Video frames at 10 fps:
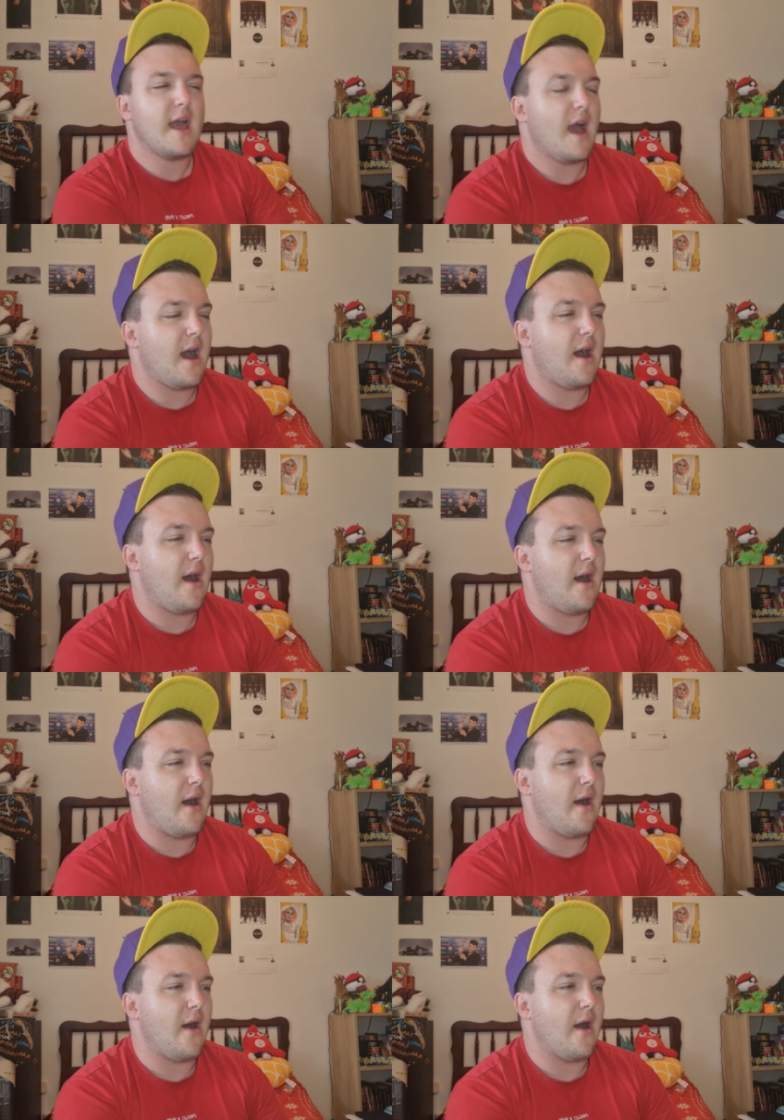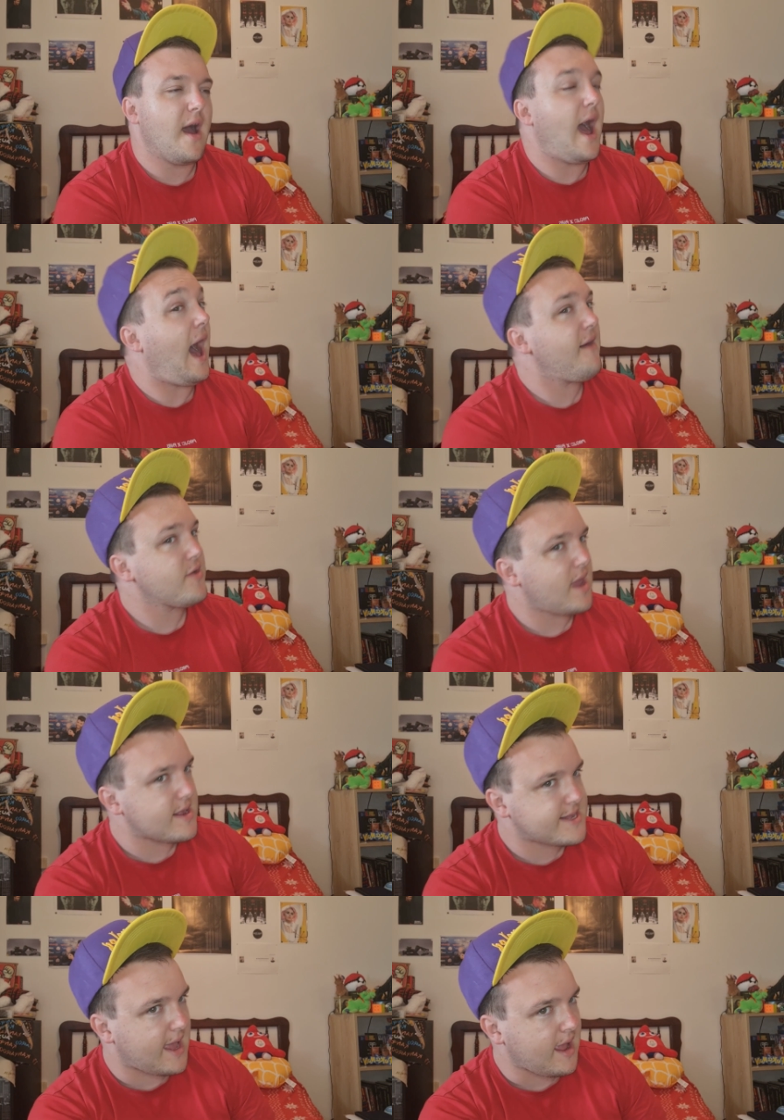Have a
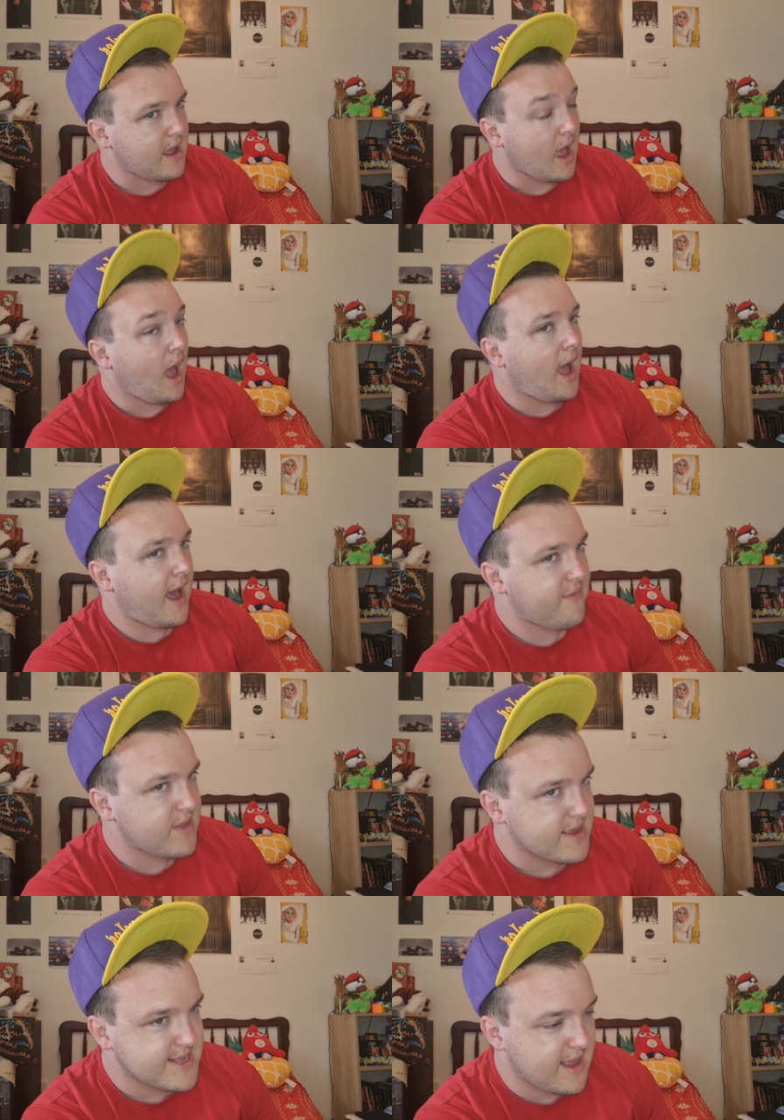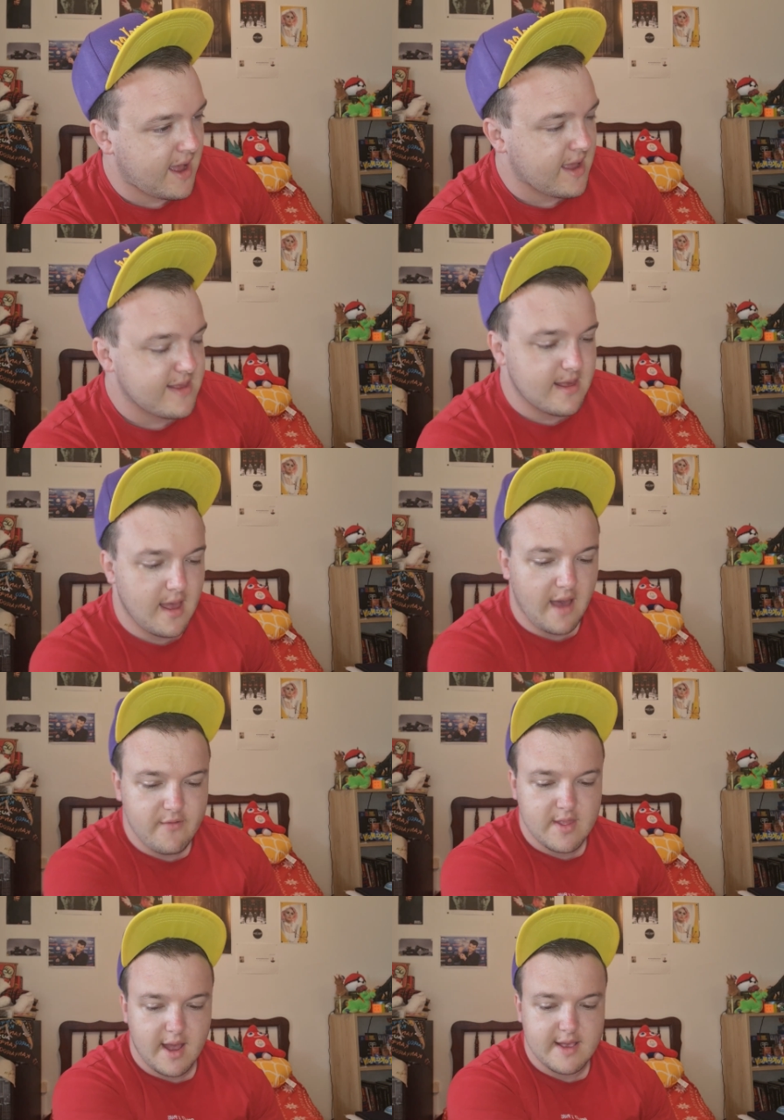nice day, have a nice night,
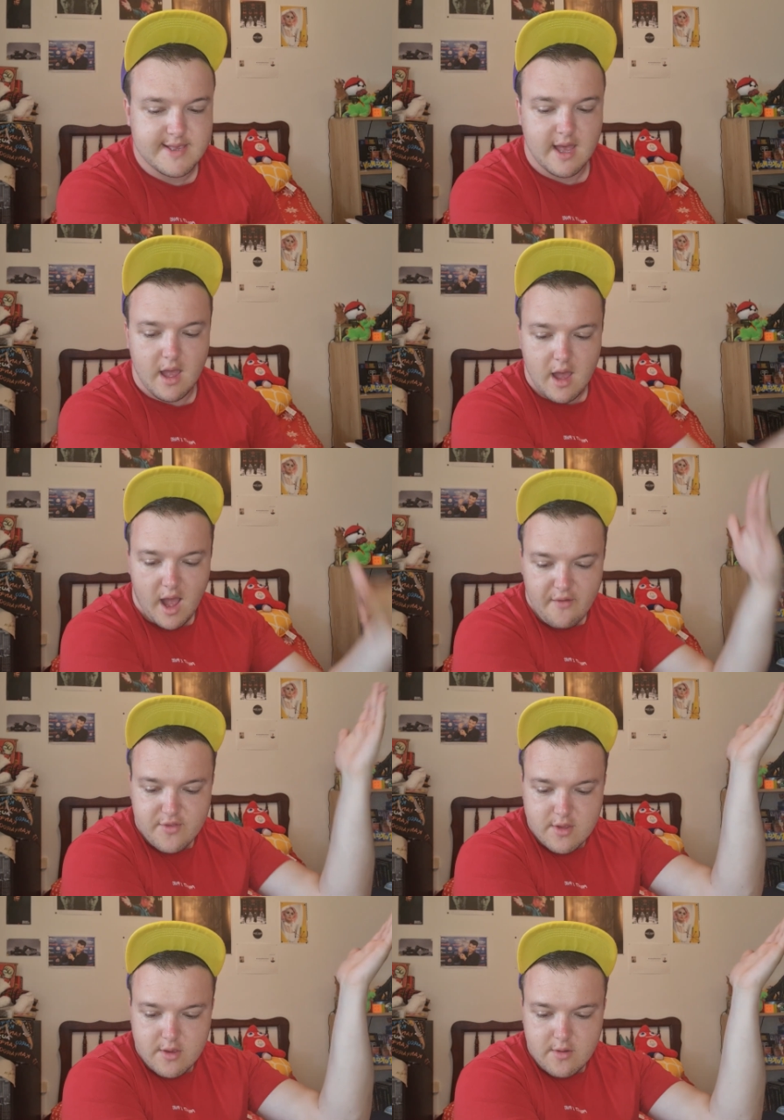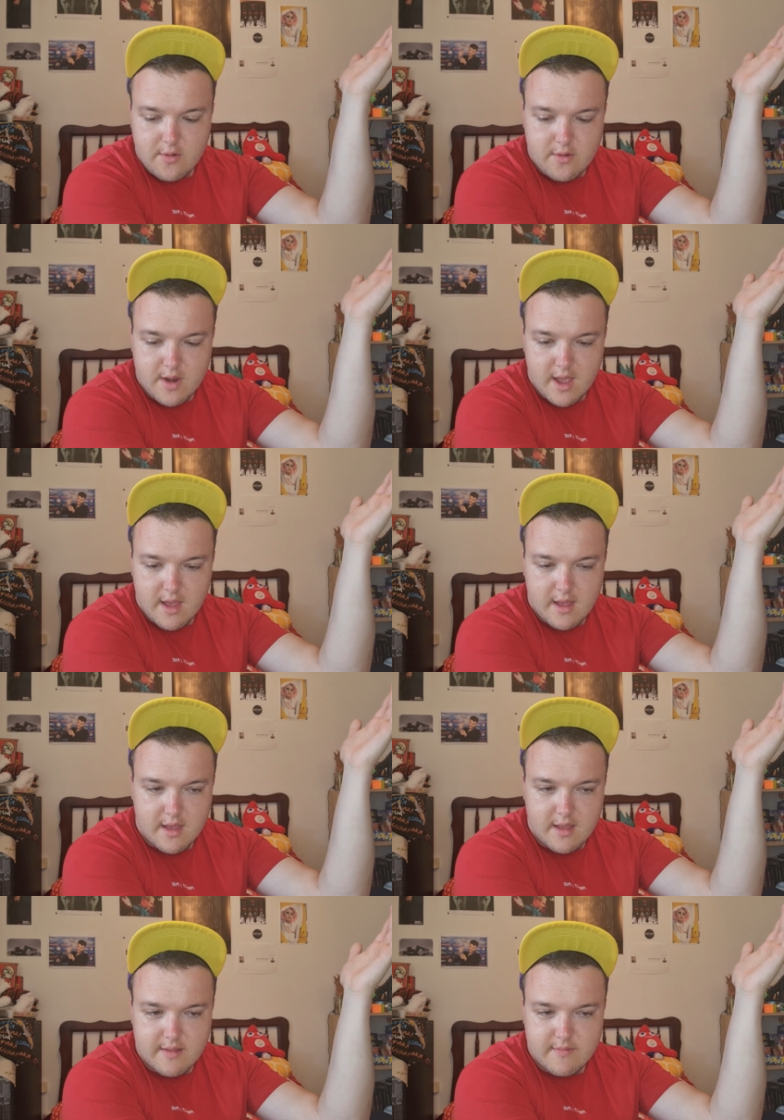have a nice afternoon,
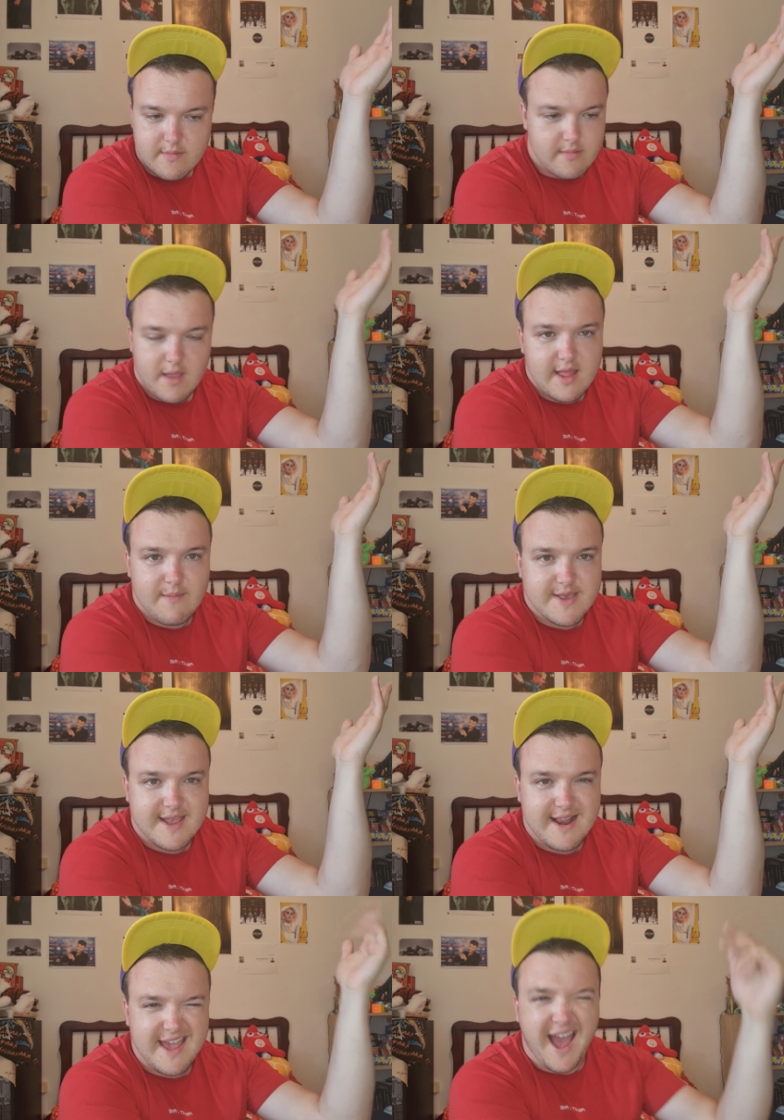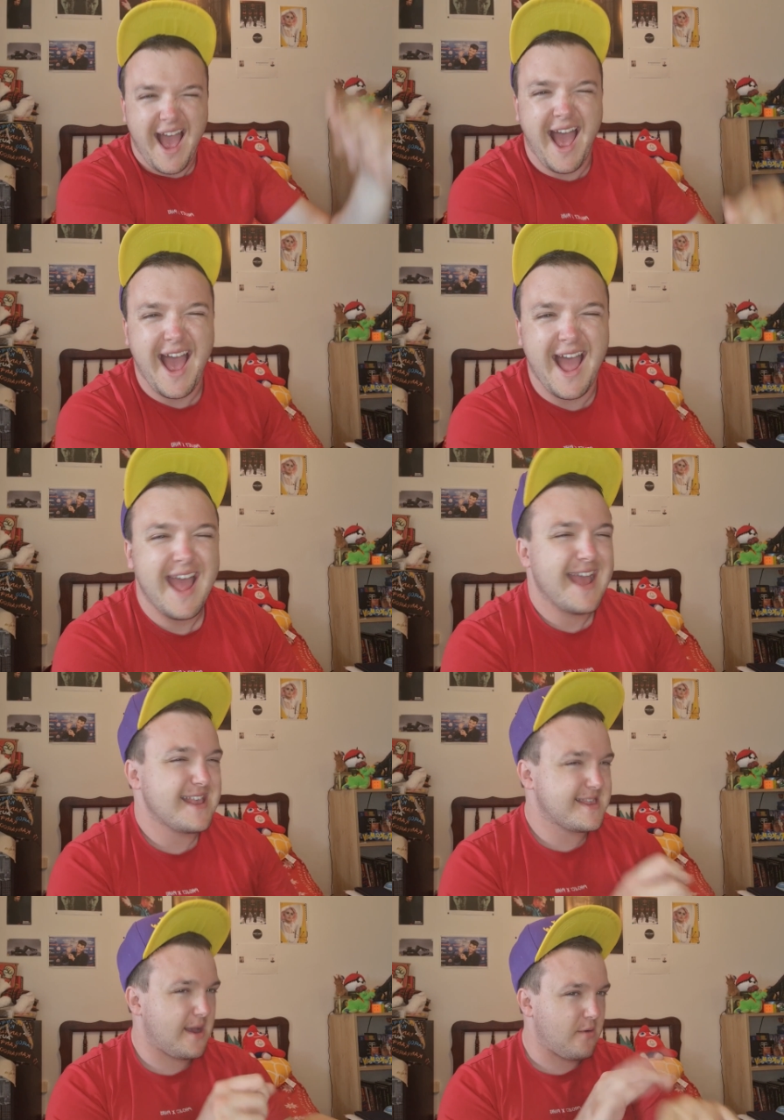and yeah, basically.
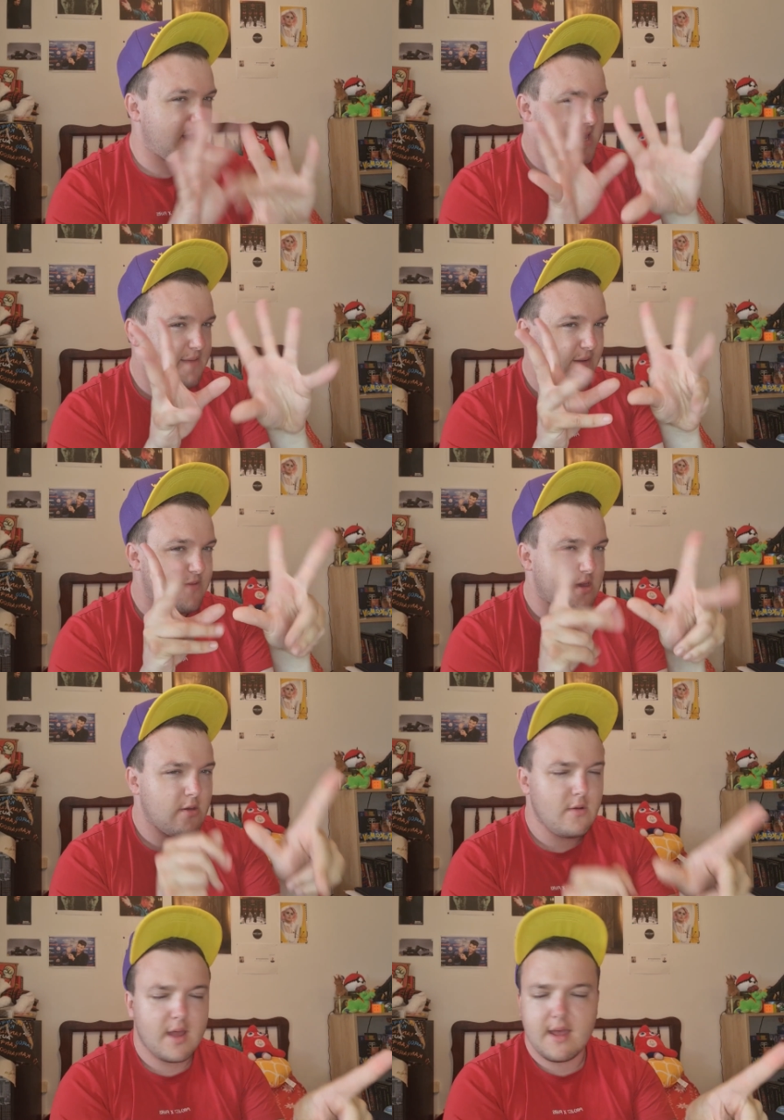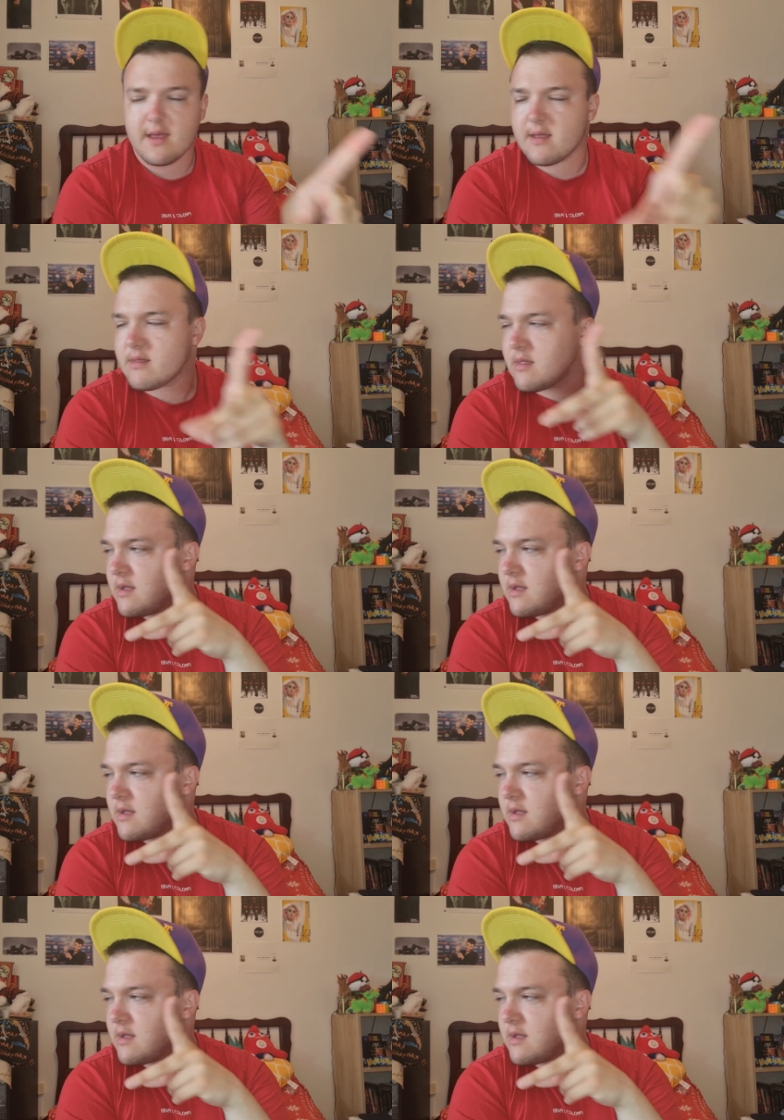So lots of love to you, and...